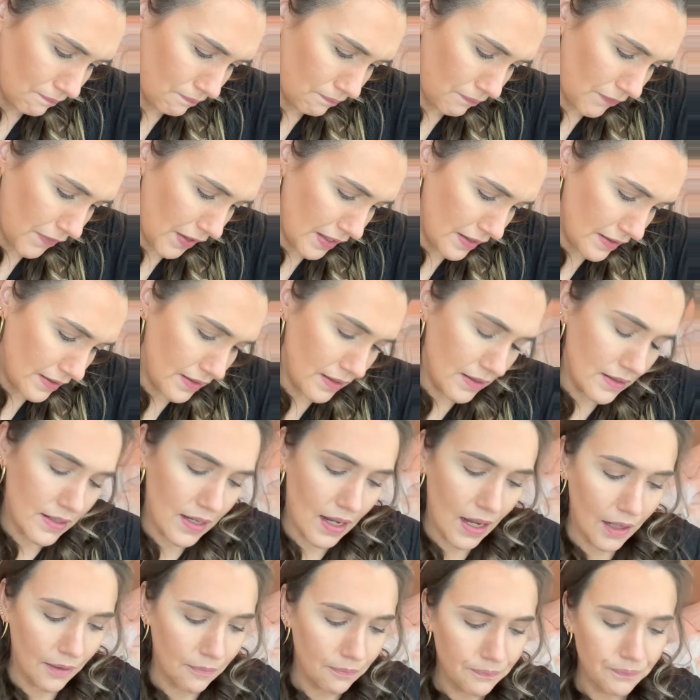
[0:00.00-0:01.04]
Instant
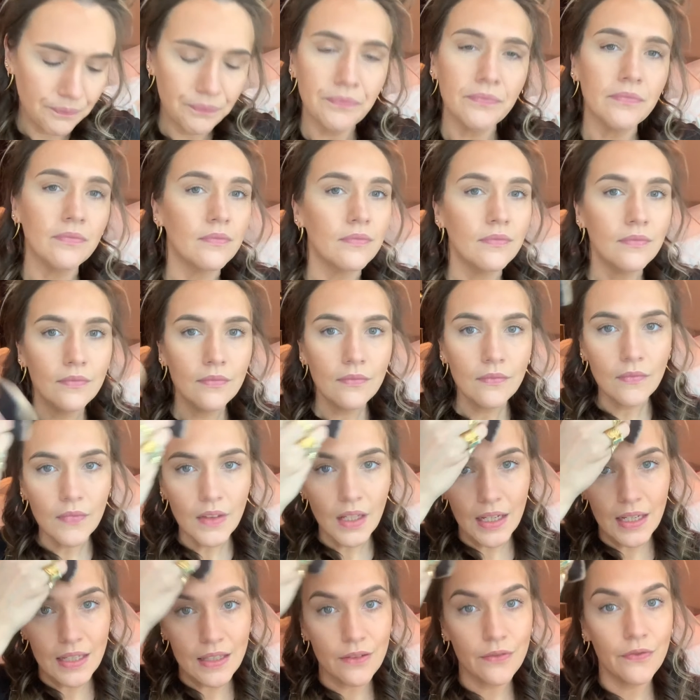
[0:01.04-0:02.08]
Tan.
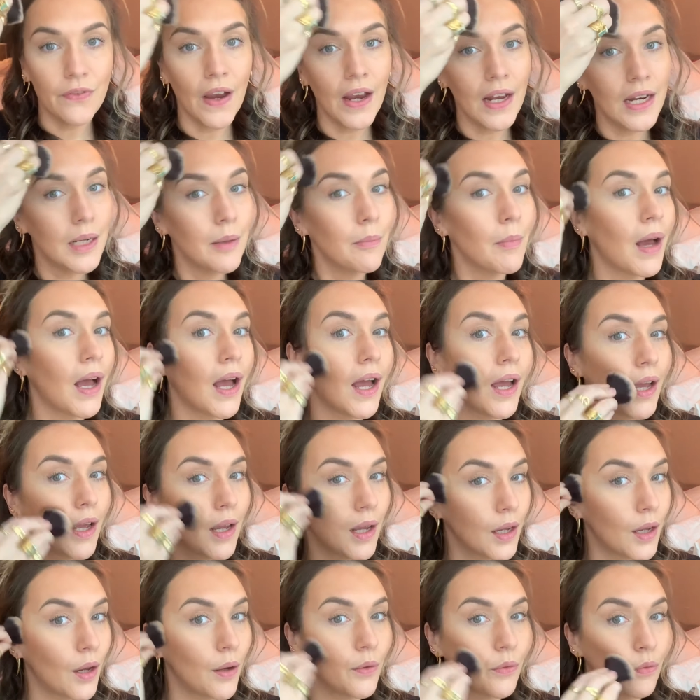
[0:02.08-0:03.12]
It's fairly matte,
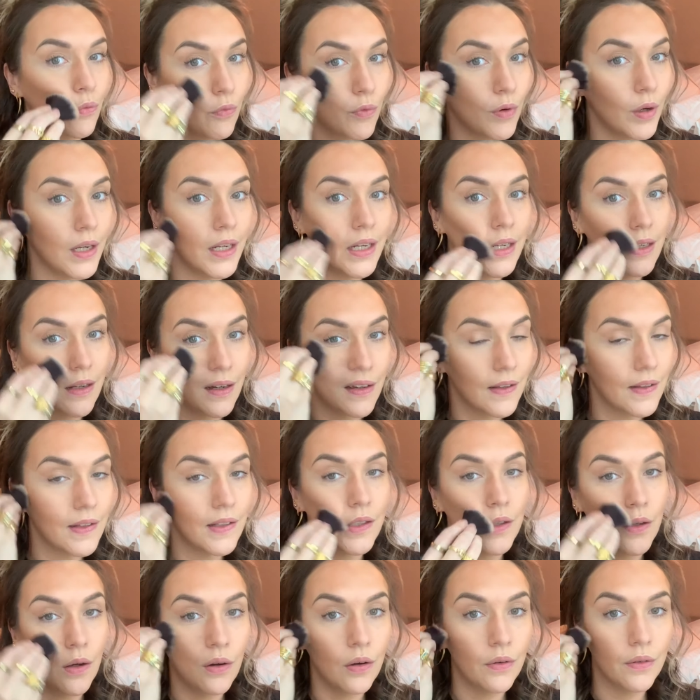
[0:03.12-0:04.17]
goes really nicely
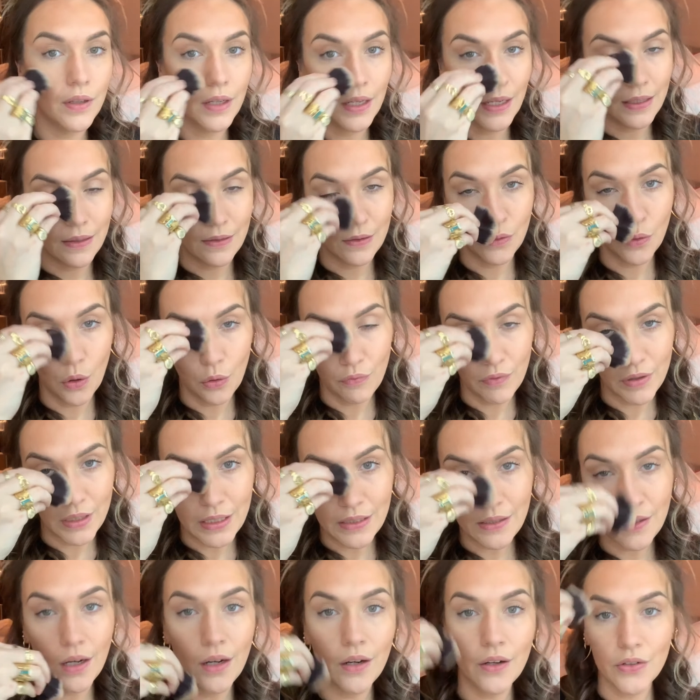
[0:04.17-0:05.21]
on, it's not a really
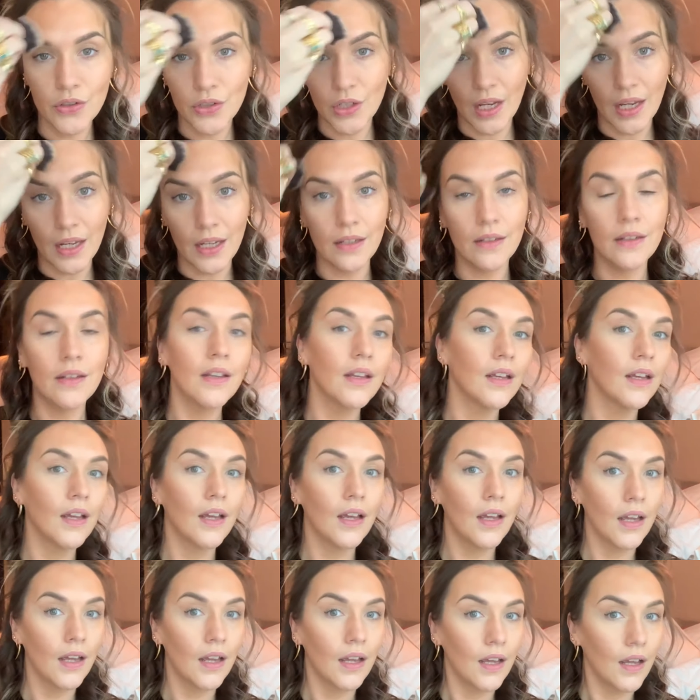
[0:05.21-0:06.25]
dark shade.
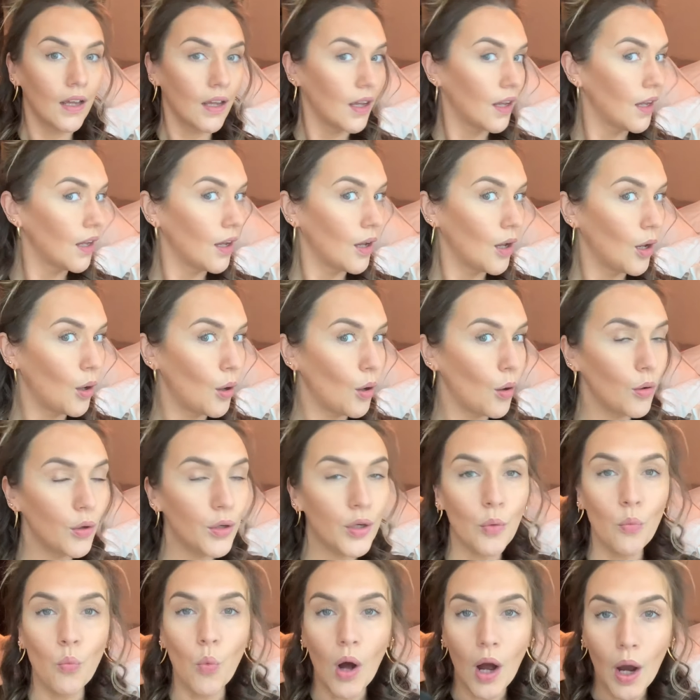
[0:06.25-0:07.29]
You know,
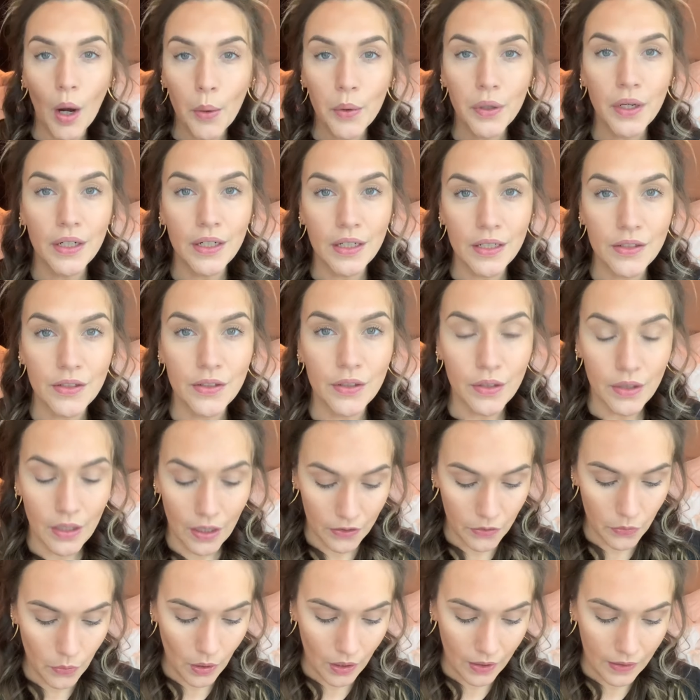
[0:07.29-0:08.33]
why would I need to do that
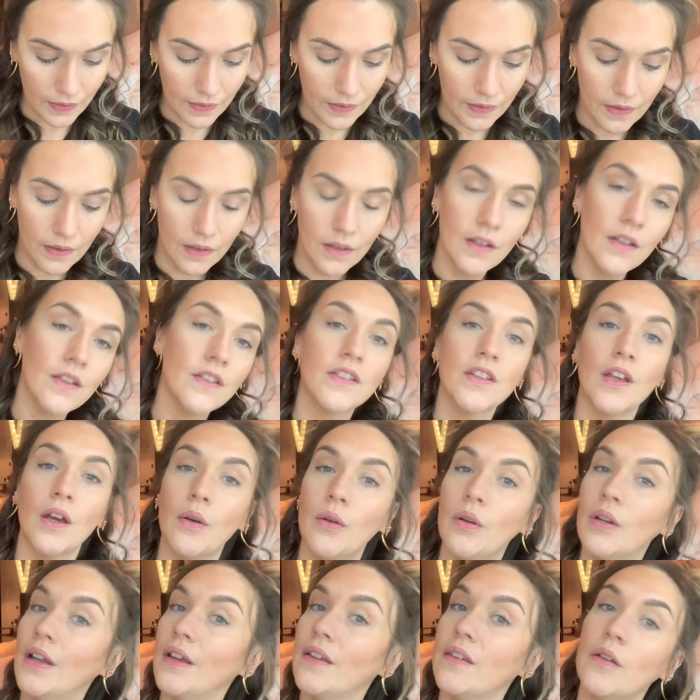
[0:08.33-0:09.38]
twice? So
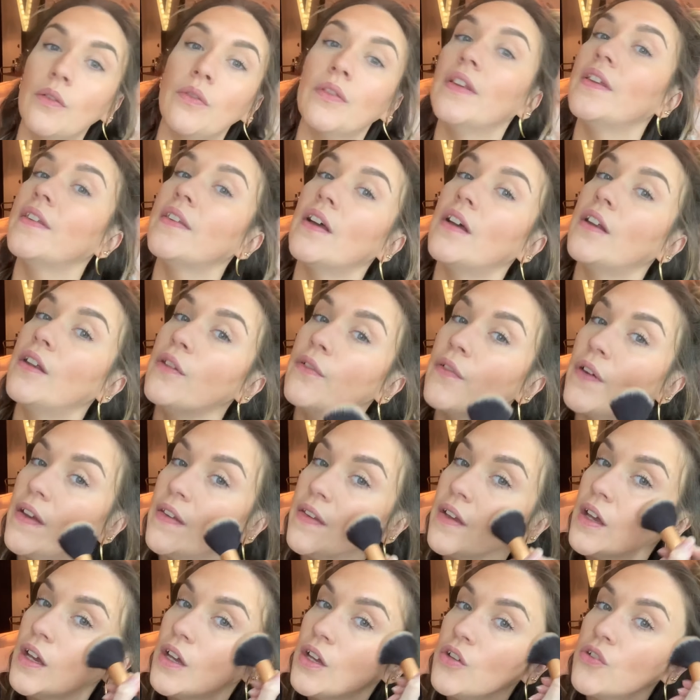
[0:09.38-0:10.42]
let's, on this side of the face,
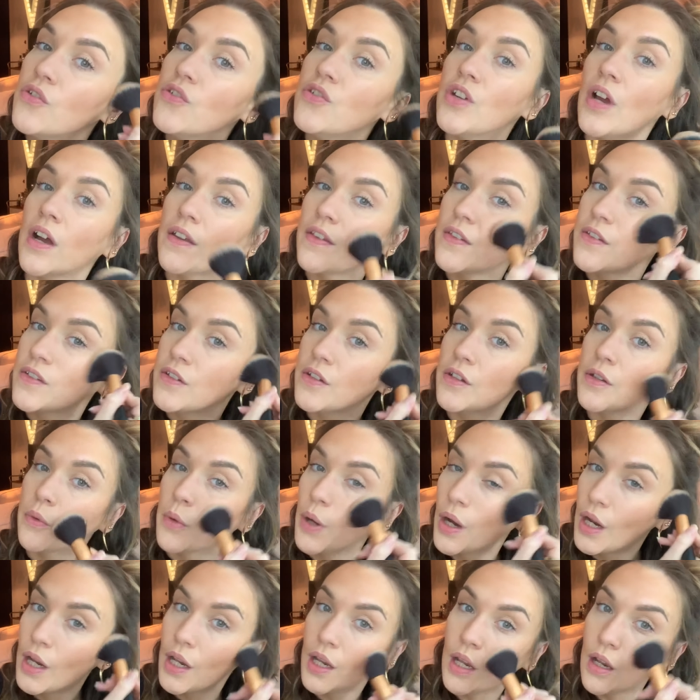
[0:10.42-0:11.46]
just do a
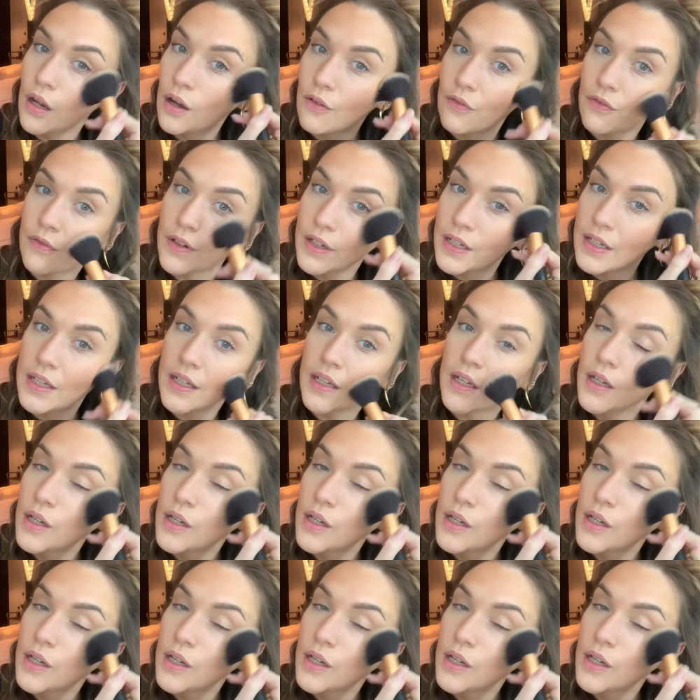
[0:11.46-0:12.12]
lovely